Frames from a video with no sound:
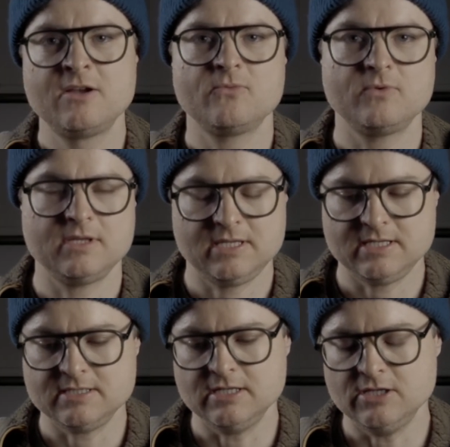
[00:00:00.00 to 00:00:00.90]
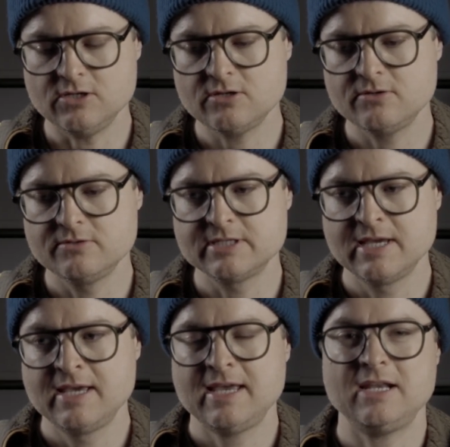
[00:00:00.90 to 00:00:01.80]
really easy to use.
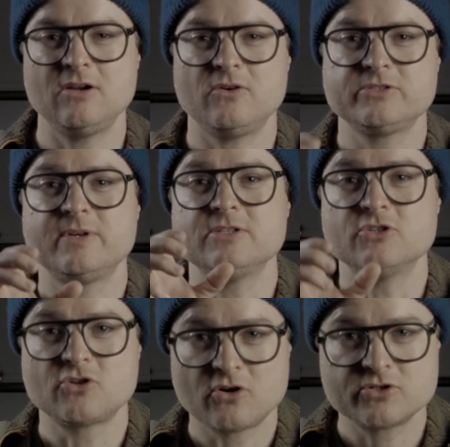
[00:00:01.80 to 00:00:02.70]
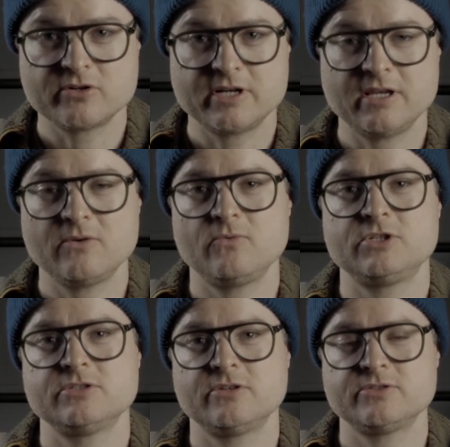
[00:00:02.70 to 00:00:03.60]
And it also has a charger in it, which
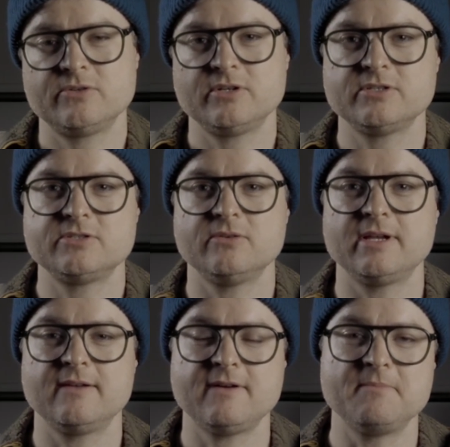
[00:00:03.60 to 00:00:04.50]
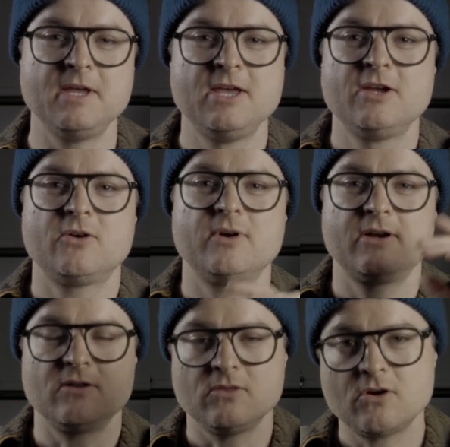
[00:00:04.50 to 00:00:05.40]
is also good. So like if I'm going
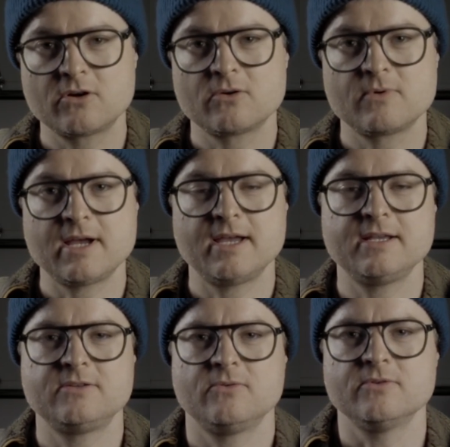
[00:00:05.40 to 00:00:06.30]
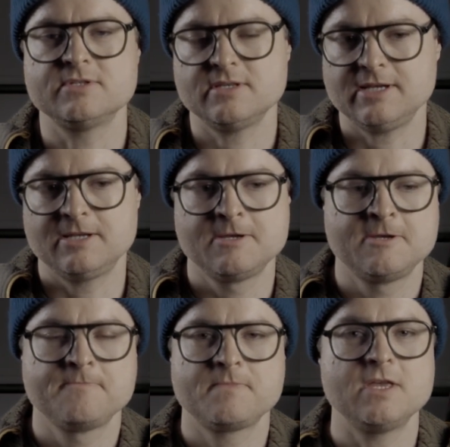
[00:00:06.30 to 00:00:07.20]
on a longer ride towards like,
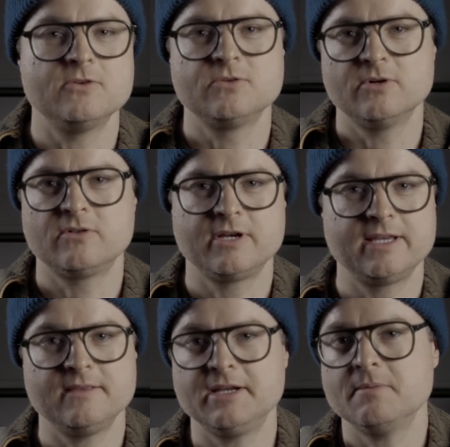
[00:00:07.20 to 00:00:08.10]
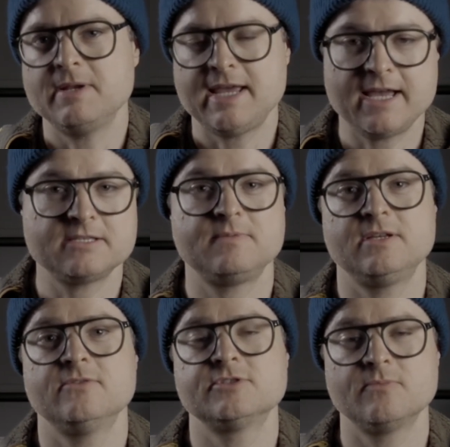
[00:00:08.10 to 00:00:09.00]
you know, to a client like up in Aspen
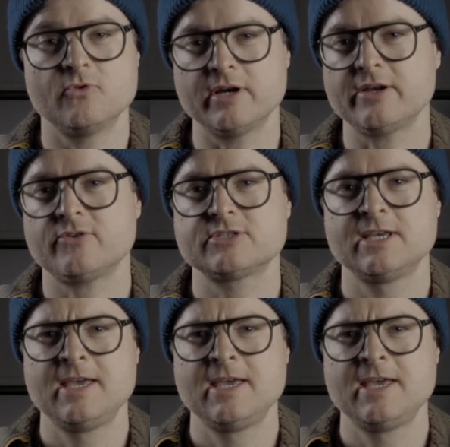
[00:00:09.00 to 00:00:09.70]
or somewhere else,